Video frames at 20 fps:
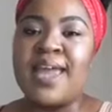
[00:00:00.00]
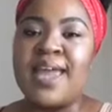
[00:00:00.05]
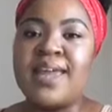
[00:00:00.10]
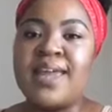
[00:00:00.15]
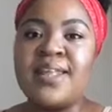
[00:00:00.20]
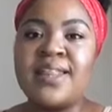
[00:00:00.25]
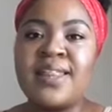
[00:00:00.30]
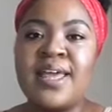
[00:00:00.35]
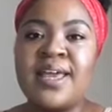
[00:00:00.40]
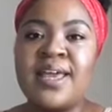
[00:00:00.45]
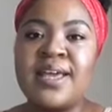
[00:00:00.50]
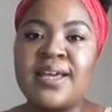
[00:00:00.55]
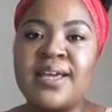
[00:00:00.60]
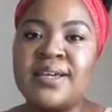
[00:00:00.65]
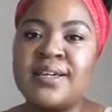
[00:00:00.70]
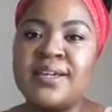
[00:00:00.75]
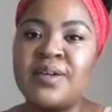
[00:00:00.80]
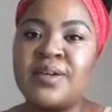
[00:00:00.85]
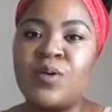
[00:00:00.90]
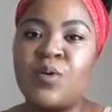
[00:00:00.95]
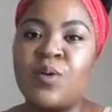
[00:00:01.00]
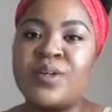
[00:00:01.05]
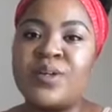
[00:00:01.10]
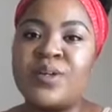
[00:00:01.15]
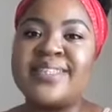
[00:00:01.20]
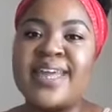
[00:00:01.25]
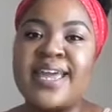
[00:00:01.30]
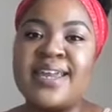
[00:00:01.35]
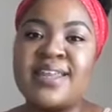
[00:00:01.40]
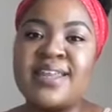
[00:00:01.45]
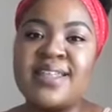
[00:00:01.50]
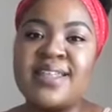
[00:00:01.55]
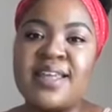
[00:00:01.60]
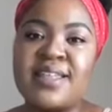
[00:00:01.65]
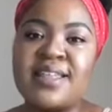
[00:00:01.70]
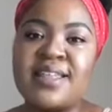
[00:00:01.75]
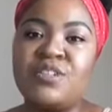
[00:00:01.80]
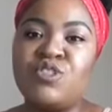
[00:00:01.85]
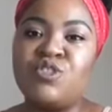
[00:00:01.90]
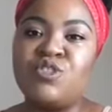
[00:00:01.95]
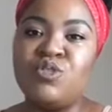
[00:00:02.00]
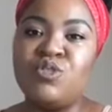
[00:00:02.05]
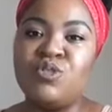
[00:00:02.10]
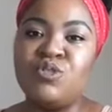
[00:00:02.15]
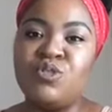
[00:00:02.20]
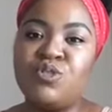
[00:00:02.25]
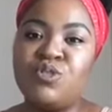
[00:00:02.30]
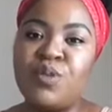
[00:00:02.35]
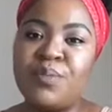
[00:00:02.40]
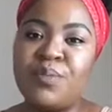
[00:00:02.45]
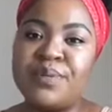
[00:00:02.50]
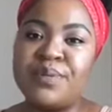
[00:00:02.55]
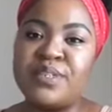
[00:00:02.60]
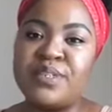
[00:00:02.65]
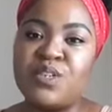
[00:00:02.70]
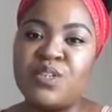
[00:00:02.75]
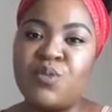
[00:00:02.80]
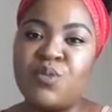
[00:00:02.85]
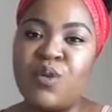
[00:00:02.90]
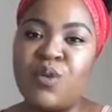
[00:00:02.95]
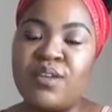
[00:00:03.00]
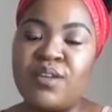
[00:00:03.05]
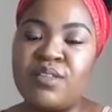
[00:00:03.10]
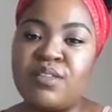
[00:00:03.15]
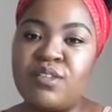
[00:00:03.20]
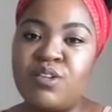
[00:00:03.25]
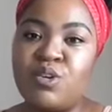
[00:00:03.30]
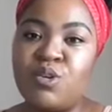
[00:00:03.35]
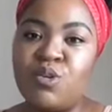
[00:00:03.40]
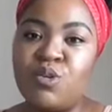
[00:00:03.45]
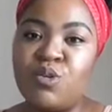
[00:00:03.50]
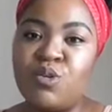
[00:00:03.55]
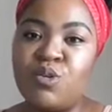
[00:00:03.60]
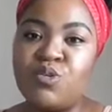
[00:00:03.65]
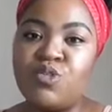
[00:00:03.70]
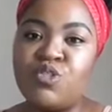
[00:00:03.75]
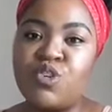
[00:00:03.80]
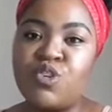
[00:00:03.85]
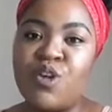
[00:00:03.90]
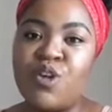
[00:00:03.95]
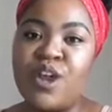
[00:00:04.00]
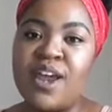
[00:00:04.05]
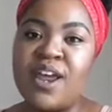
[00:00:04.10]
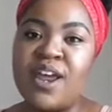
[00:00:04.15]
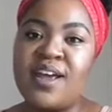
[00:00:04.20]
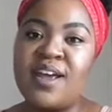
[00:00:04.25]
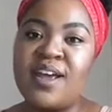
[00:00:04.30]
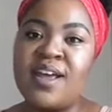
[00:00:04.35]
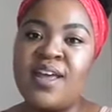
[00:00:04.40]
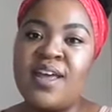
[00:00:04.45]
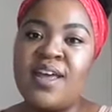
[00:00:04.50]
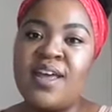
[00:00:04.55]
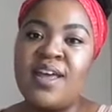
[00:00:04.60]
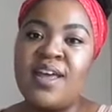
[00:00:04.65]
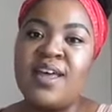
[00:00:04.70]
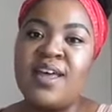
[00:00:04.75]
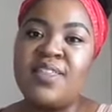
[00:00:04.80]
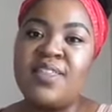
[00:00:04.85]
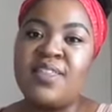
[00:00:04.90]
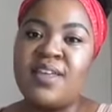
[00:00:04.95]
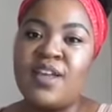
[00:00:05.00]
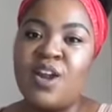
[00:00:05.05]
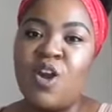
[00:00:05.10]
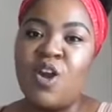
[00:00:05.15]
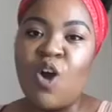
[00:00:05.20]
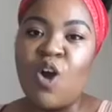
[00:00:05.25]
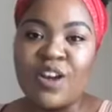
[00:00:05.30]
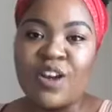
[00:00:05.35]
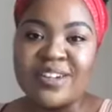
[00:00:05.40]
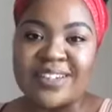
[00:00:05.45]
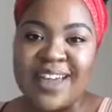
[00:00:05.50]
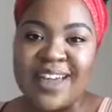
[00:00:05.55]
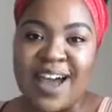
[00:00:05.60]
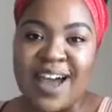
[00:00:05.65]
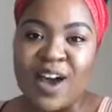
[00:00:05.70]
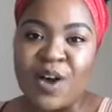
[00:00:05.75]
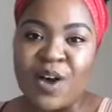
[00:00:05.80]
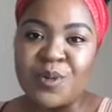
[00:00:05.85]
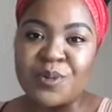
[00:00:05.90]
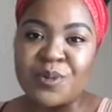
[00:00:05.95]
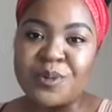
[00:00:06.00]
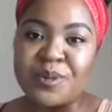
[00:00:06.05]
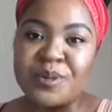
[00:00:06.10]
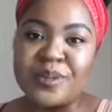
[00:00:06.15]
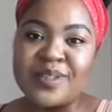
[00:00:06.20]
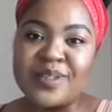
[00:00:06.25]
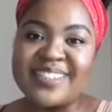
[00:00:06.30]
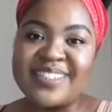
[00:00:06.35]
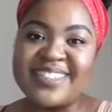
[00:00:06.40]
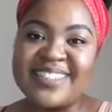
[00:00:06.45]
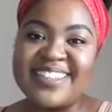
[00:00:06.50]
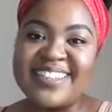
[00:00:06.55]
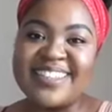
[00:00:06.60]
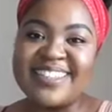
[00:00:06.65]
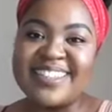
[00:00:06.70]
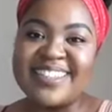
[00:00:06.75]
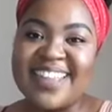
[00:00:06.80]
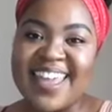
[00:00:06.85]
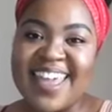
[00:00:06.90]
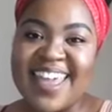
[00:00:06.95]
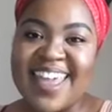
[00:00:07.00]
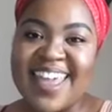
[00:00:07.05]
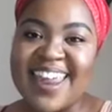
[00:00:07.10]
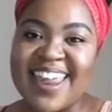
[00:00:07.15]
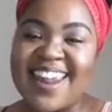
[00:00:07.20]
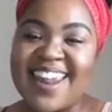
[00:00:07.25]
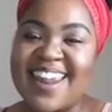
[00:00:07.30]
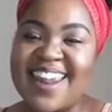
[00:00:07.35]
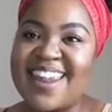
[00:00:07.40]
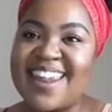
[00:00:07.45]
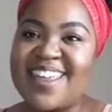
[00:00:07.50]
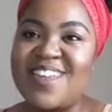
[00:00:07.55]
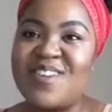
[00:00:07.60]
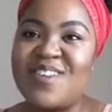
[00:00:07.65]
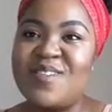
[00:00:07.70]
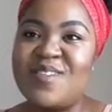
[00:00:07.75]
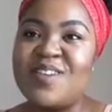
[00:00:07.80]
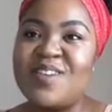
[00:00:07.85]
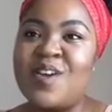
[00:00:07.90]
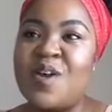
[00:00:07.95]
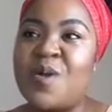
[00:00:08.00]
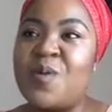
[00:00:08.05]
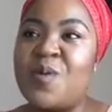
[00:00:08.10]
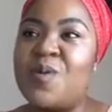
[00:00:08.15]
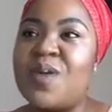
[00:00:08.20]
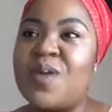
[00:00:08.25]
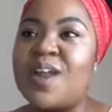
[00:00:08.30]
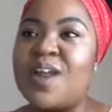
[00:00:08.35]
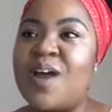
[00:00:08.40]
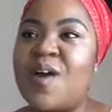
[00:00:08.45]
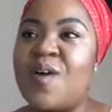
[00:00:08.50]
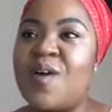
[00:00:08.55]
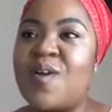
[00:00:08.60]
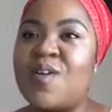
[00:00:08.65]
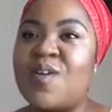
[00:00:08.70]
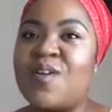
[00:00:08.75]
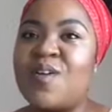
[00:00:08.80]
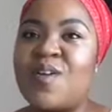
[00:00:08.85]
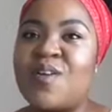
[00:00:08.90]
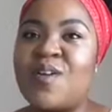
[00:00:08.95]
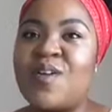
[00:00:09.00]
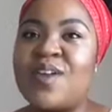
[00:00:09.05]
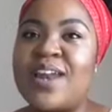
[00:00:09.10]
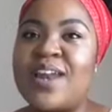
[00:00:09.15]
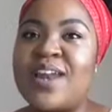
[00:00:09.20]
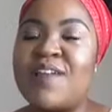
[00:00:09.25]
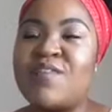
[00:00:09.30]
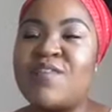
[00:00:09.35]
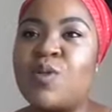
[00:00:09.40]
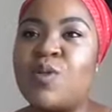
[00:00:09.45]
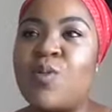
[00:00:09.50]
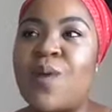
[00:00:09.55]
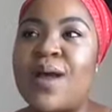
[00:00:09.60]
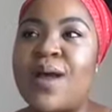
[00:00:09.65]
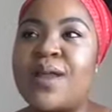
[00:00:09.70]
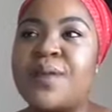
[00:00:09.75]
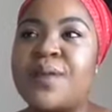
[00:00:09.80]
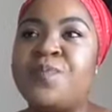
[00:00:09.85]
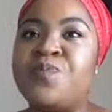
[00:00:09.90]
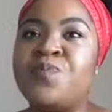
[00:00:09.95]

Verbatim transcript: anything, or is there anything that you you were busy with, you know, during the lockdown season? You know, we are now on on on level one